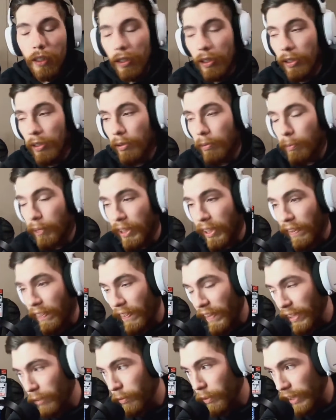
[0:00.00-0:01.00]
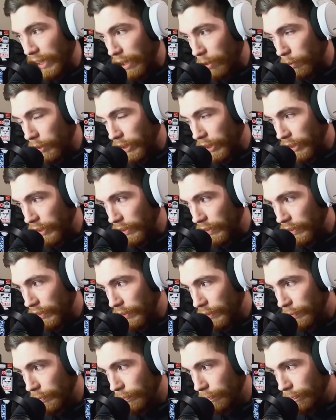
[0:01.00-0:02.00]
But the thing with that one is,
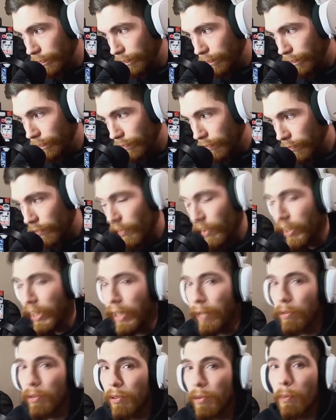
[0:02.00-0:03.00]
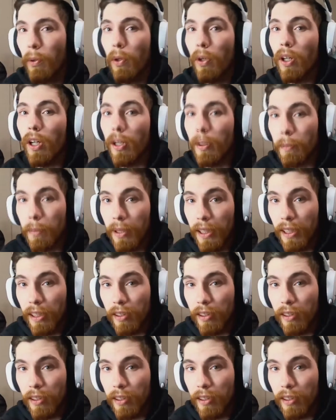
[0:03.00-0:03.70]
that was more on me.